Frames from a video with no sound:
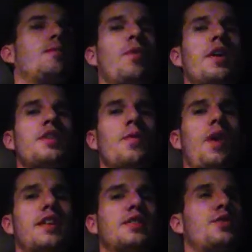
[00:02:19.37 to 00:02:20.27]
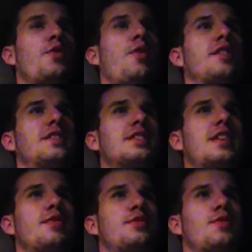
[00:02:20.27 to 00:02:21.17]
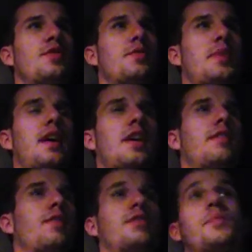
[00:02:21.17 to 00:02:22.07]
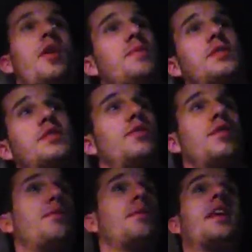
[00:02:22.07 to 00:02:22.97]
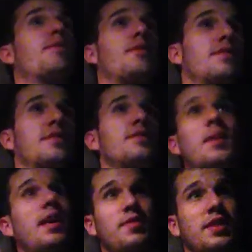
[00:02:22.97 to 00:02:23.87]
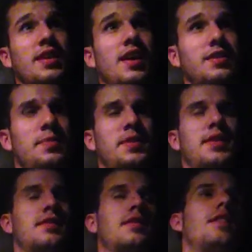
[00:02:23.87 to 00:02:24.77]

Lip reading: what you want a discount store to be, or a department store, or whatever the concept is.